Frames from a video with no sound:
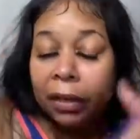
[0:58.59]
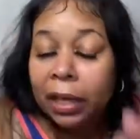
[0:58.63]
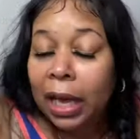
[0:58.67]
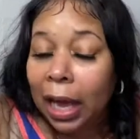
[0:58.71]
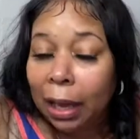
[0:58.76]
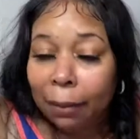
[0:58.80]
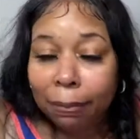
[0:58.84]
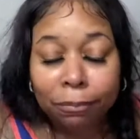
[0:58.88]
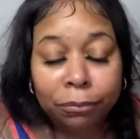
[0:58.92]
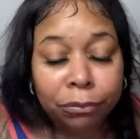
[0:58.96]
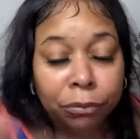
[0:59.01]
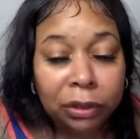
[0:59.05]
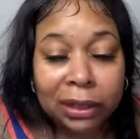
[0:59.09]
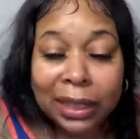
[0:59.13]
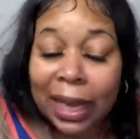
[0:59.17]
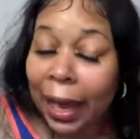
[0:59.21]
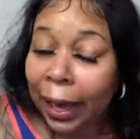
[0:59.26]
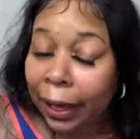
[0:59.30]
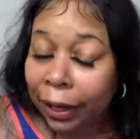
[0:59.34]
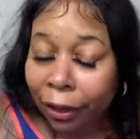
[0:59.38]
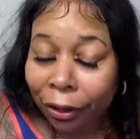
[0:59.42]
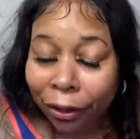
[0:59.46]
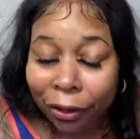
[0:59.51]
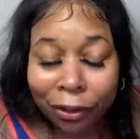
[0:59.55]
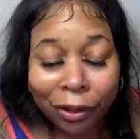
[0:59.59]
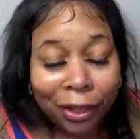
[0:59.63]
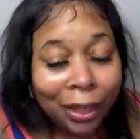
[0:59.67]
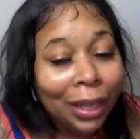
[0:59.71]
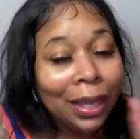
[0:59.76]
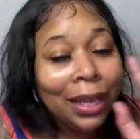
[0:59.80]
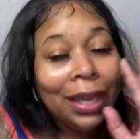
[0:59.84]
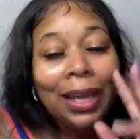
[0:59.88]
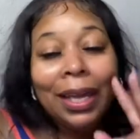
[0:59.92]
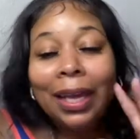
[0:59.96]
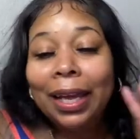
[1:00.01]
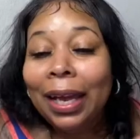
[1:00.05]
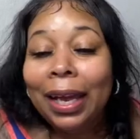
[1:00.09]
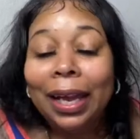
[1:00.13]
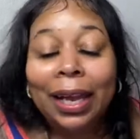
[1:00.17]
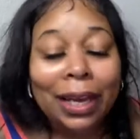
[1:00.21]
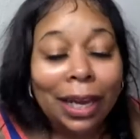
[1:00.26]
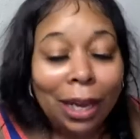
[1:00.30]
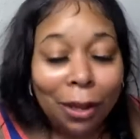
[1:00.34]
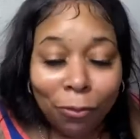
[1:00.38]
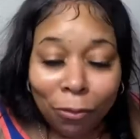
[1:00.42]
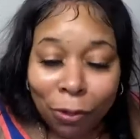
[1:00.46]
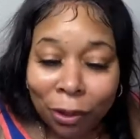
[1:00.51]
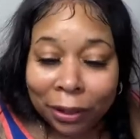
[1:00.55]
I'm tired, and
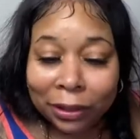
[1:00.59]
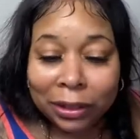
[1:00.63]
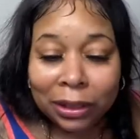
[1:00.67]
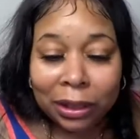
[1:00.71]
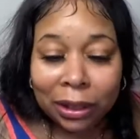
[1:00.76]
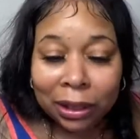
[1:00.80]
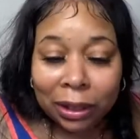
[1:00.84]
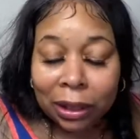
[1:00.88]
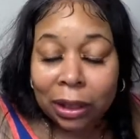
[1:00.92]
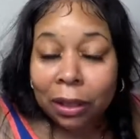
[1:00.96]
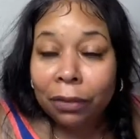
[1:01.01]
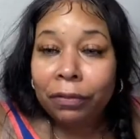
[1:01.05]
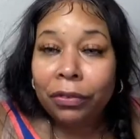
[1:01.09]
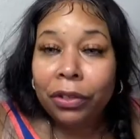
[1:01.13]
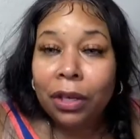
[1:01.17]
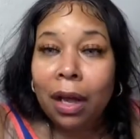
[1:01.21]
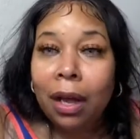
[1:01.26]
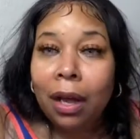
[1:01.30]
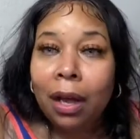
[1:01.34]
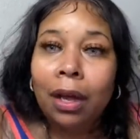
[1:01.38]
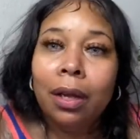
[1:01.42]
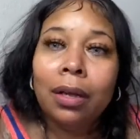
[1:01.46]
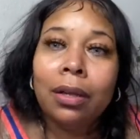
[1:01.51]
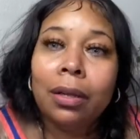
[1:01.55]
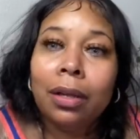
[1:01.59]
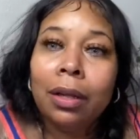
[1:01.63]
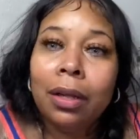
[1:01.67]
I wanted to give y'all